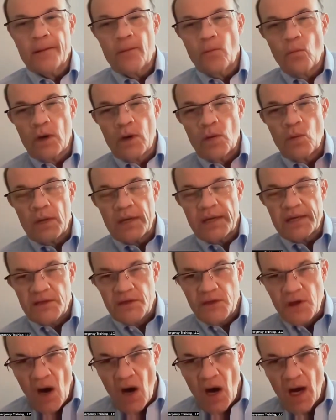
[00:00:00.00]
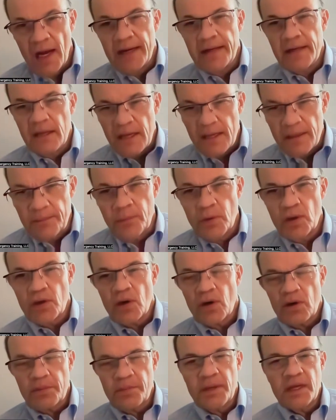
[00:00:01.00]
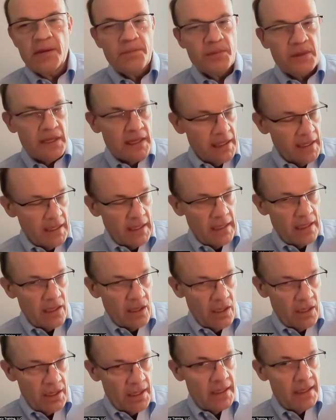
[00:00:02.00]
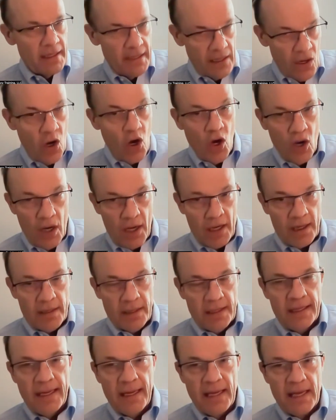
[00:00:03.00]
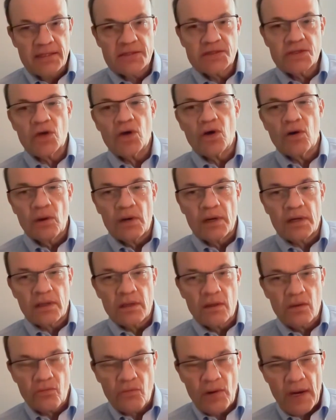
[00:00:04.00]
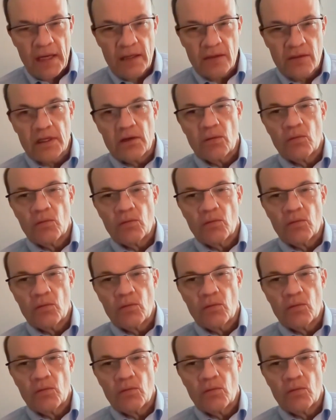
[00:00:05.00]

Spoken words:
when we don and put our PPE on, it has to go on correctly.